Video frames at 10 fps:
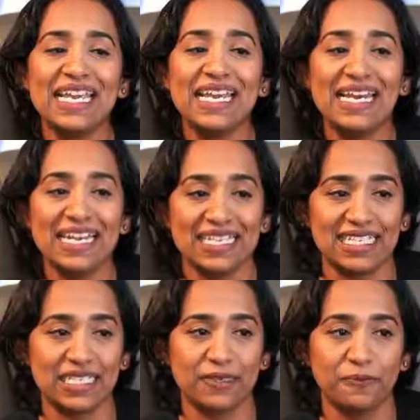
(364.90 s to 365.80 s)

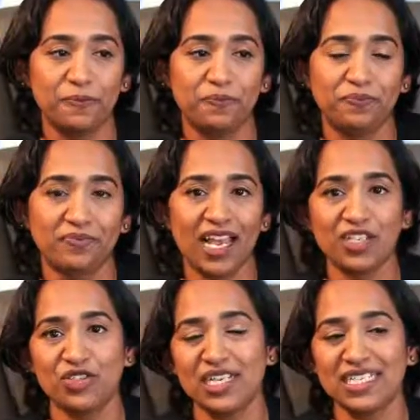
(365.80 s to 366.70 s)
list.
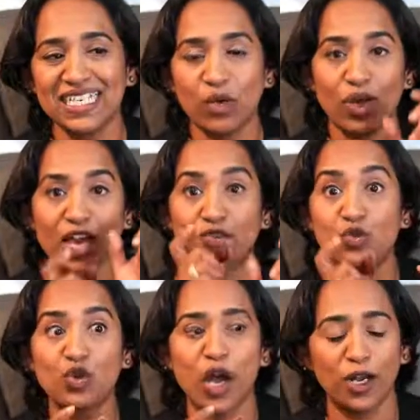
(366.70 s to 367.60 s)
As you can see, now I have
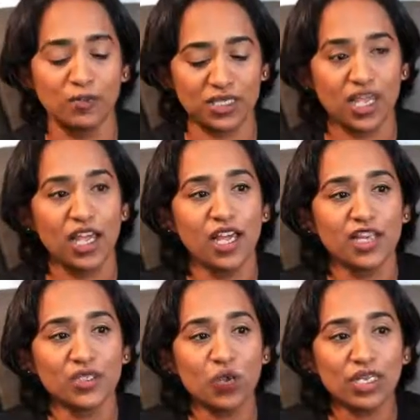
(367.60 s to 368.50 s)
2 columns.
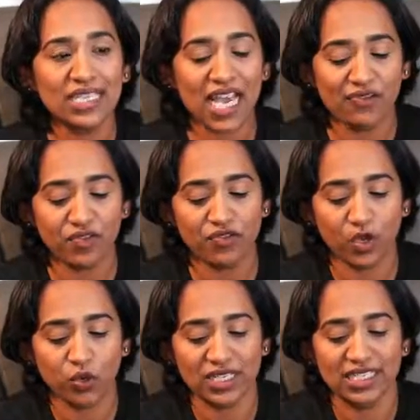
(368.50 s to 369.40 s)
So once I have the
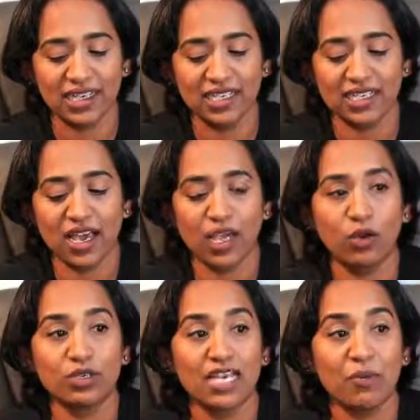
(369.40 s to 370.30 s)
frequency list, I
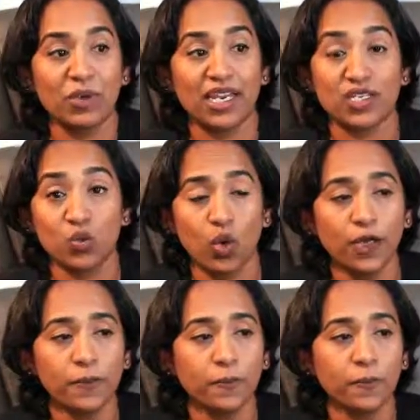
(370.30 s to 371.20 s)
go type in X1
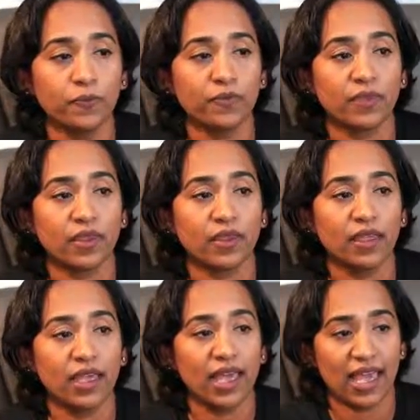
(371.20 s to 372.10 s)

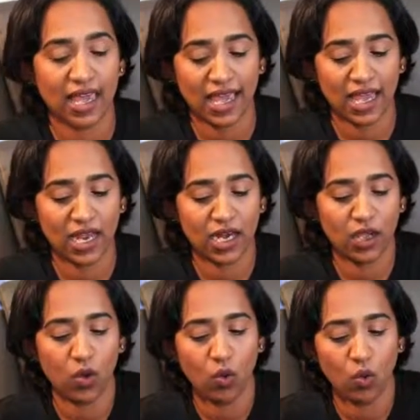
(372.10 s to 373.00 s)

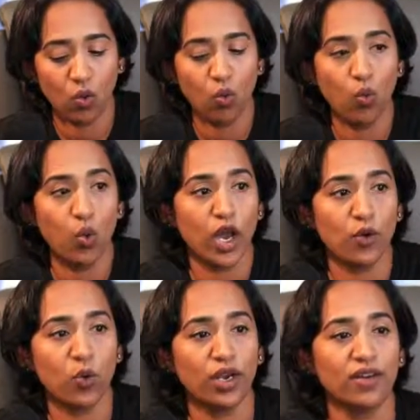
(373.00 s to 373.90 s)
and Y1.